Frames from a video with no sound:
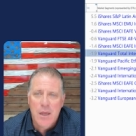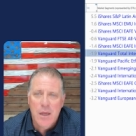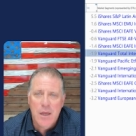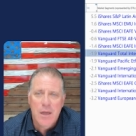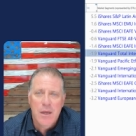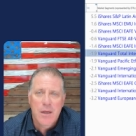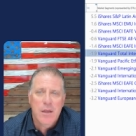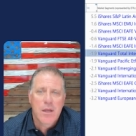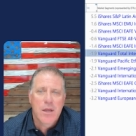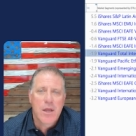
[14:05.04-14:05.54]

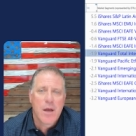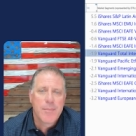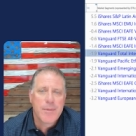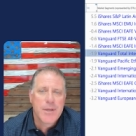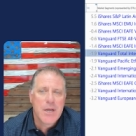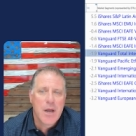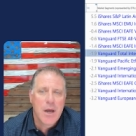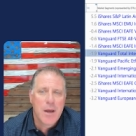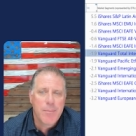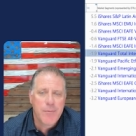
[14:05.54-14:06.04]

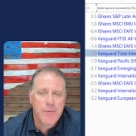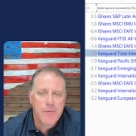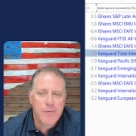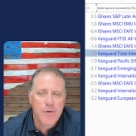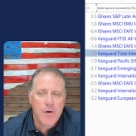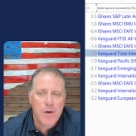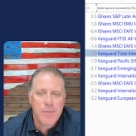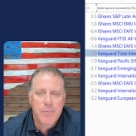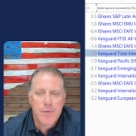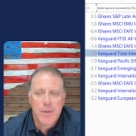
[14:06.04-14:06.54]
coming up
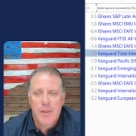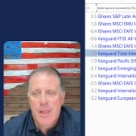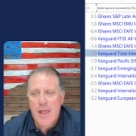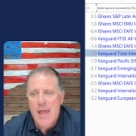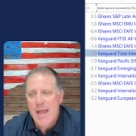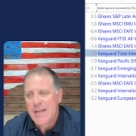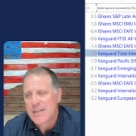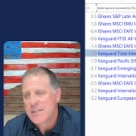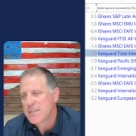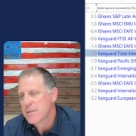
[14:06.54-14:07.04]
from the
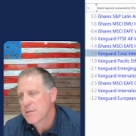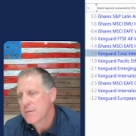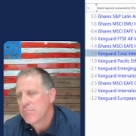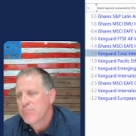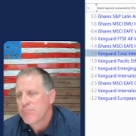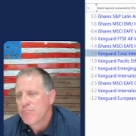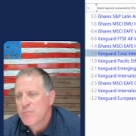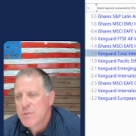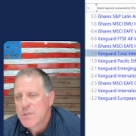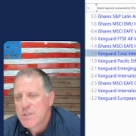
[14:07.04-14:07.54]
last
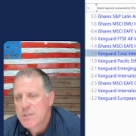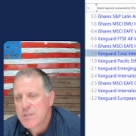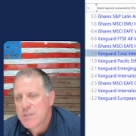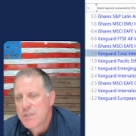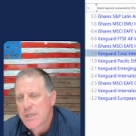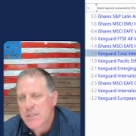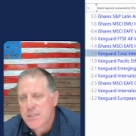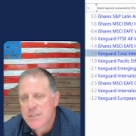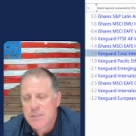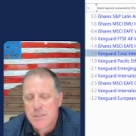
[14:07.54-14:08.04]

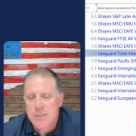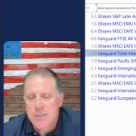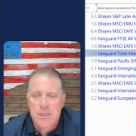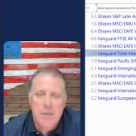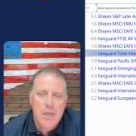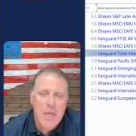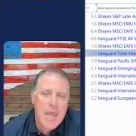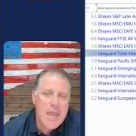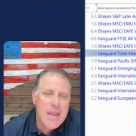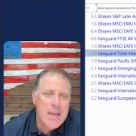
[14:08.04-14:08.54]
6
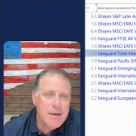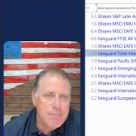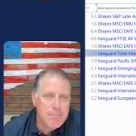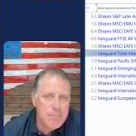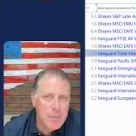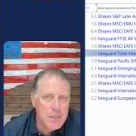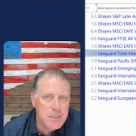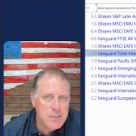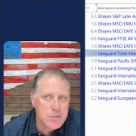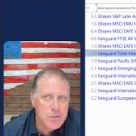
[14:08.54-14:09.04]
to 8
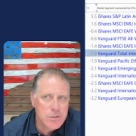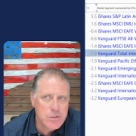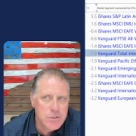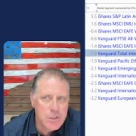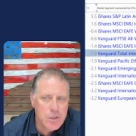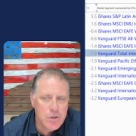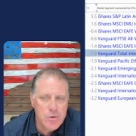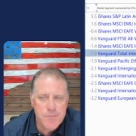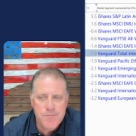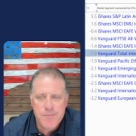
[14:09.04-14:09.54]
months or
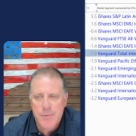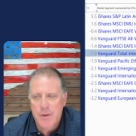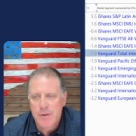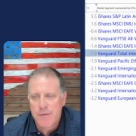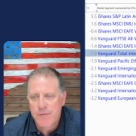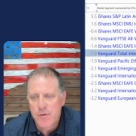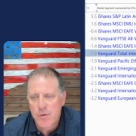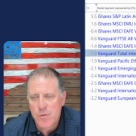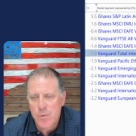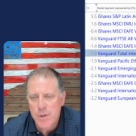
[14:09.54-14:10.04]
so,
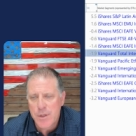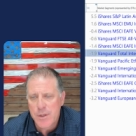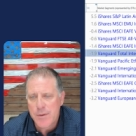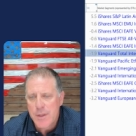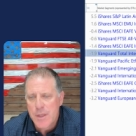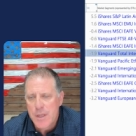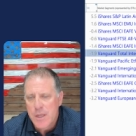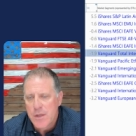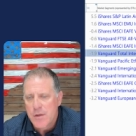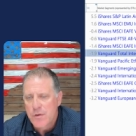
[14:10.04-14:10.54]
if you
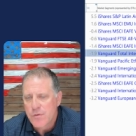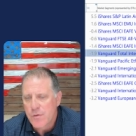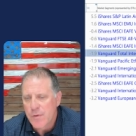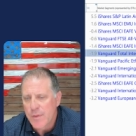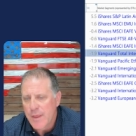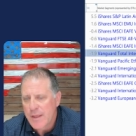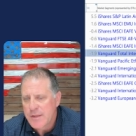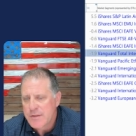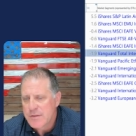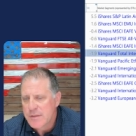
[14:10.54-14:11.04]
will. So
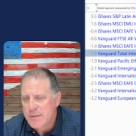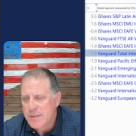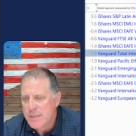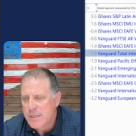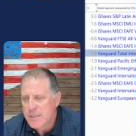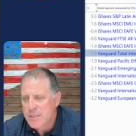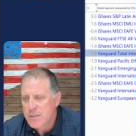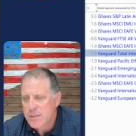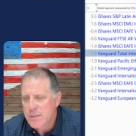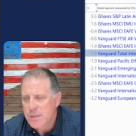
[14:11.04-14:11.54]
that's
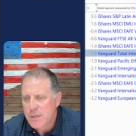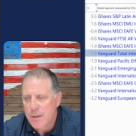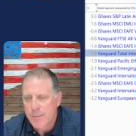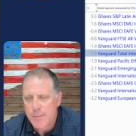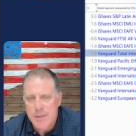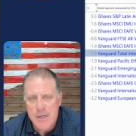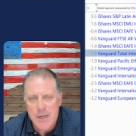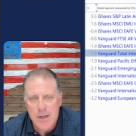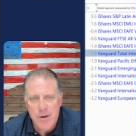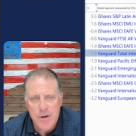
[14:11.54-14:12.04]
this
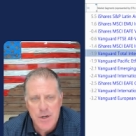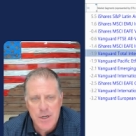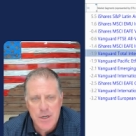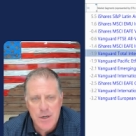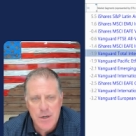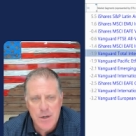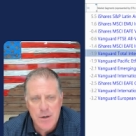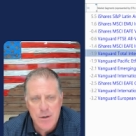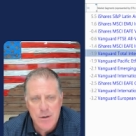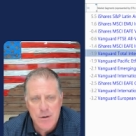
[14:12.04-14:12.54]
coming down
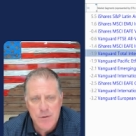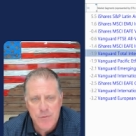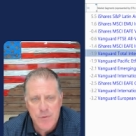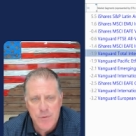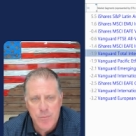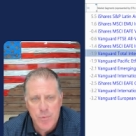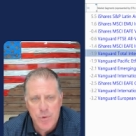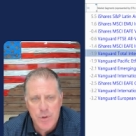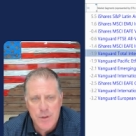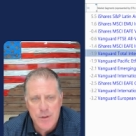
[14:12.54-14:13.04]
here.
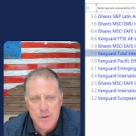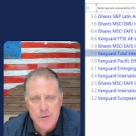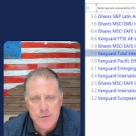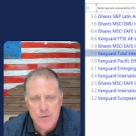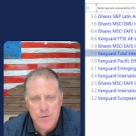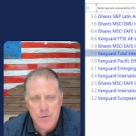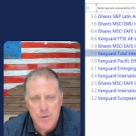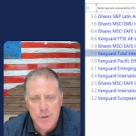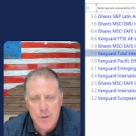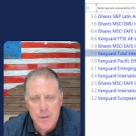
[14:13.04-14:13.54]
We bring this
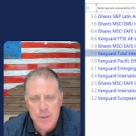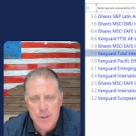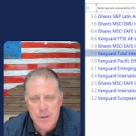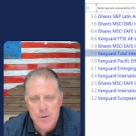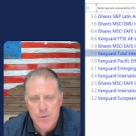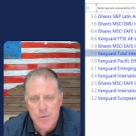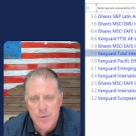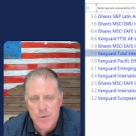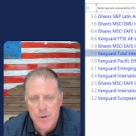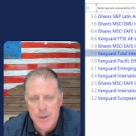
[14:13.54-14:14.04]

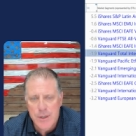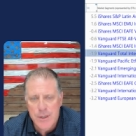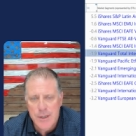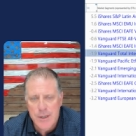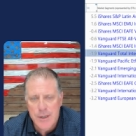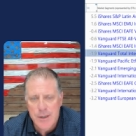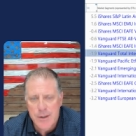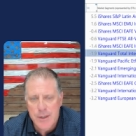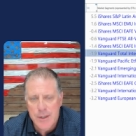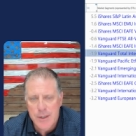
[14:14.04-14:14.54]
green right
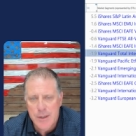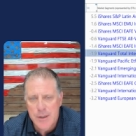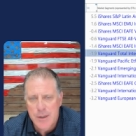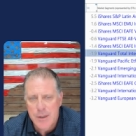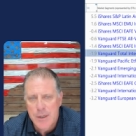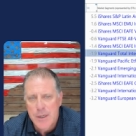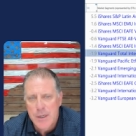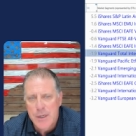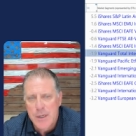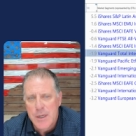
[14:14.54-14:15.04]
down
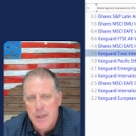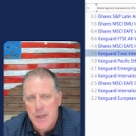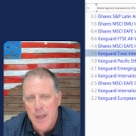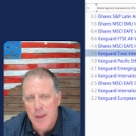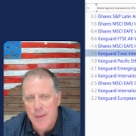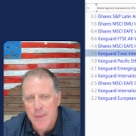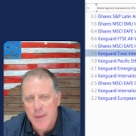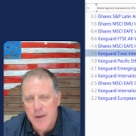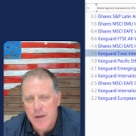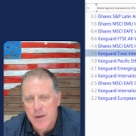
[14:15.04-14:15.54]
here.
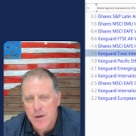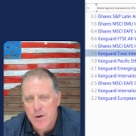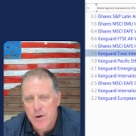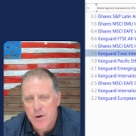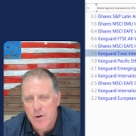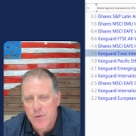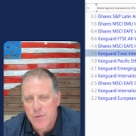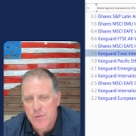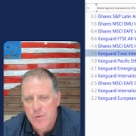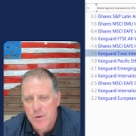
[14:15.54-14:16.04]
And then
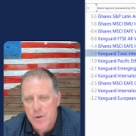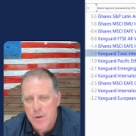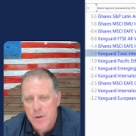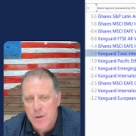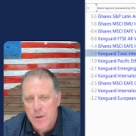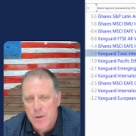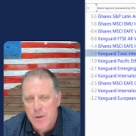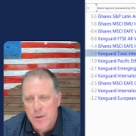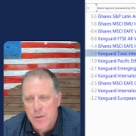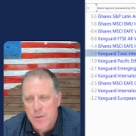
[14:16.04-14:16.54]
here's
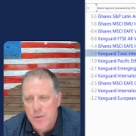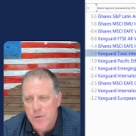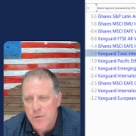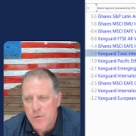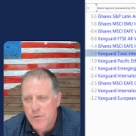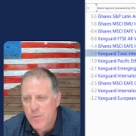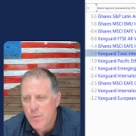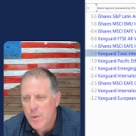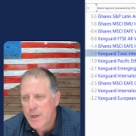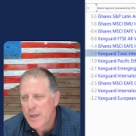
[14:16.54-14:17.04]
the
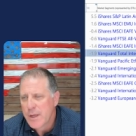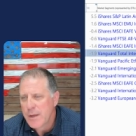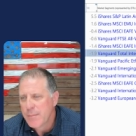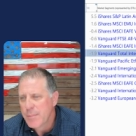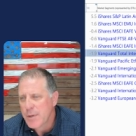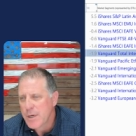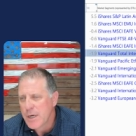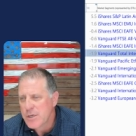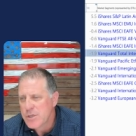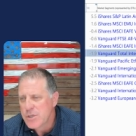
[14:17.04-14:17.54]

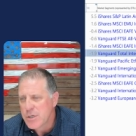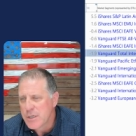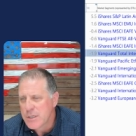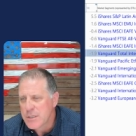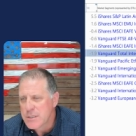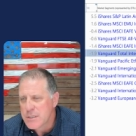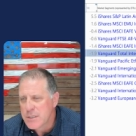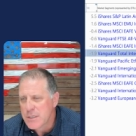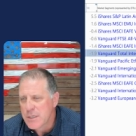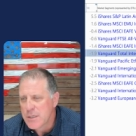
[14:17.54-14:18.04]
swing. But as you
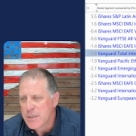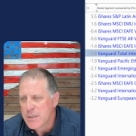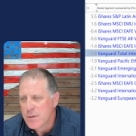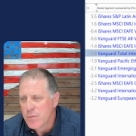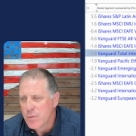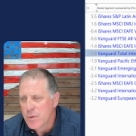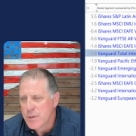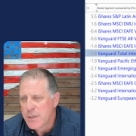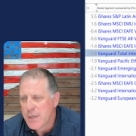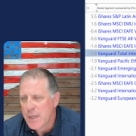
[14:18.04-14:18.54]
can
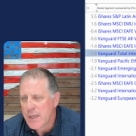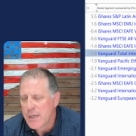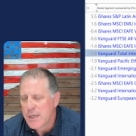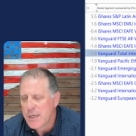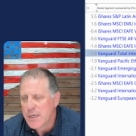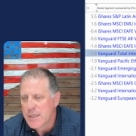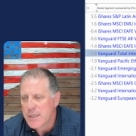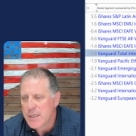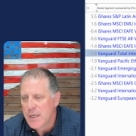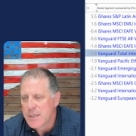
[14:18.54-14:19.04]
see, we're
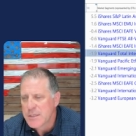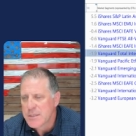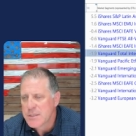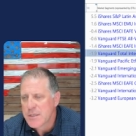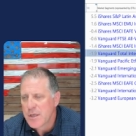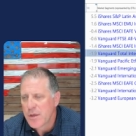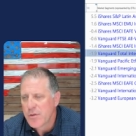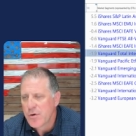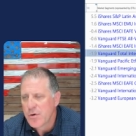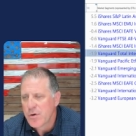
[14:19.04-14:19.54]
taking a
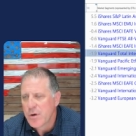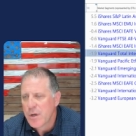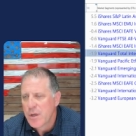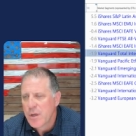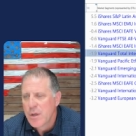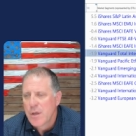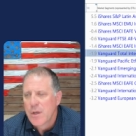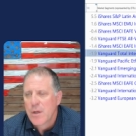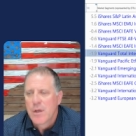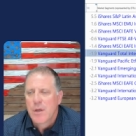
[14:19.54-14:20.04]
southern